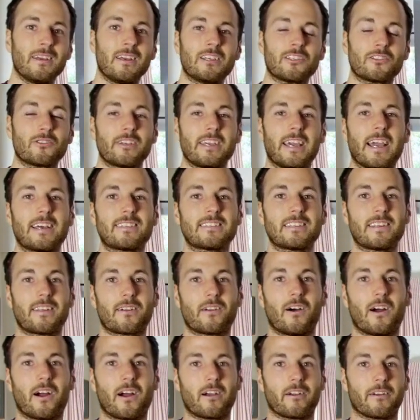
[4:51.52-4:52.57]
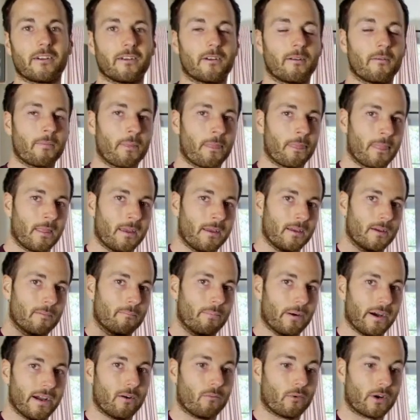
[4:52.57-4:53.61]
So yeah, it's a little harder.
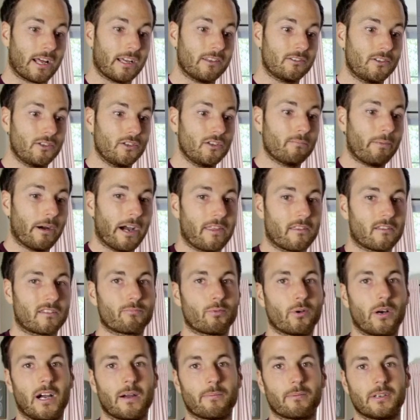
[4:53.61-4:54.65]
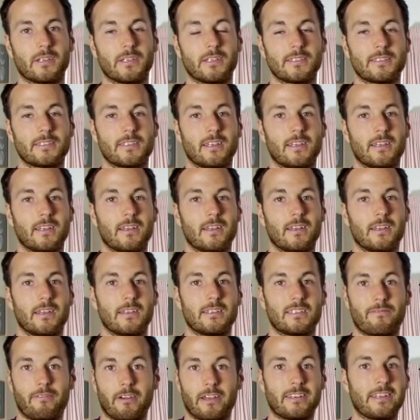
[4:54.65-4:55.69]
But when I do buy those properties,
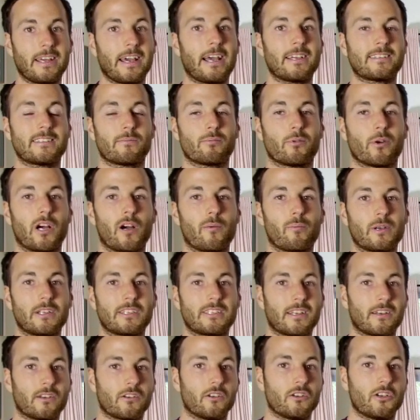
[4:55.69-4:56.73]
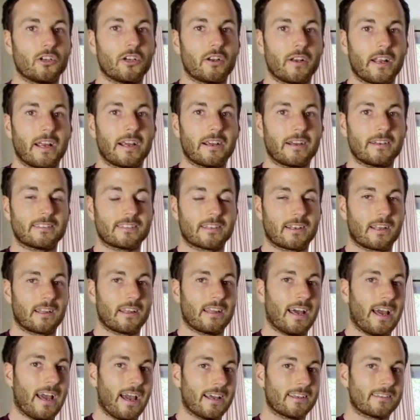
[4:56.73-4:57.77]
It's a fantastic property. It's in a good area. It's gonna
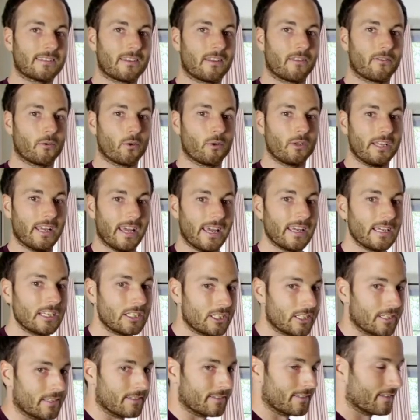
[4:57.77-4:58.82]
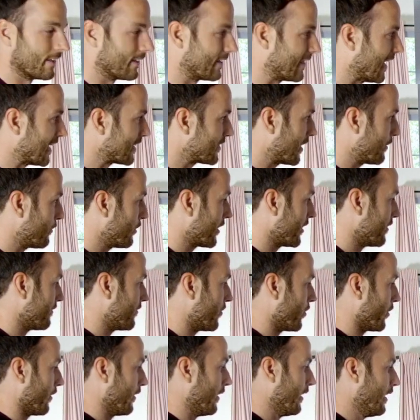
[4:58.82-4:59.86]
last through the ages. That's what I'm looking
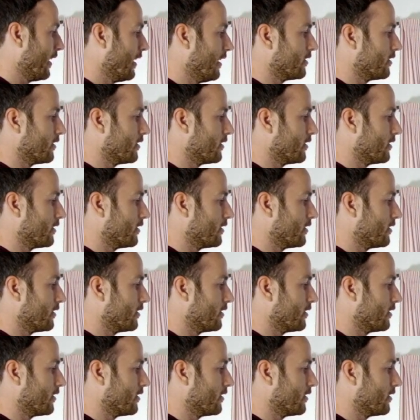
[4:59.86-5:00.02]
for.